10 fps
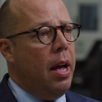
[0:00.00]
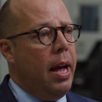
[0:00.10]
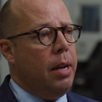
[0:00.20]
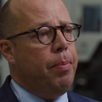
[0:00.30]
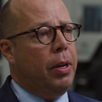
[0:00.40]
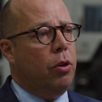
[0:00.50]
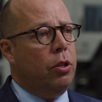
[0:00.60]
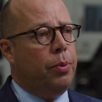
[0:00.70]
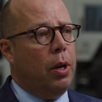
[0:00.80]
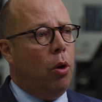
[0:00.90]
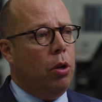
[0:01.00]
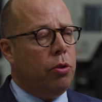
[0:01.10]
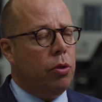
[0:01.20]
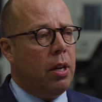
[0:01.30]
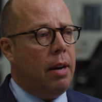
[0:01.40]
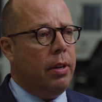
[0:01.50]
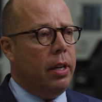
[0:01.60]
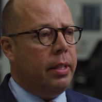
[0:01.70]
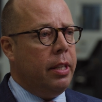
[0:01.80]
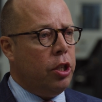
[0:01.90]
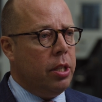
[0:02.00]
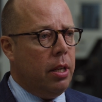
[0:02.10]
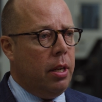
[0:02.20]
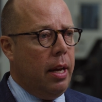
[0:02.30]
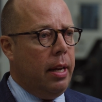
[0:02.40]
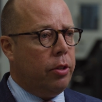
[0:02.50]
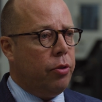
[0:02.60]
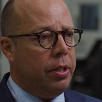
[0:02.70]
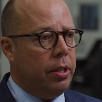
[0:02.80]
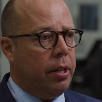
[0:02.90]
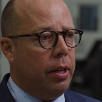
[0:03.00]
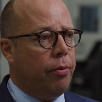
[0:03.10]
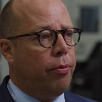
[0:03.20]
and because we also cover additional electricity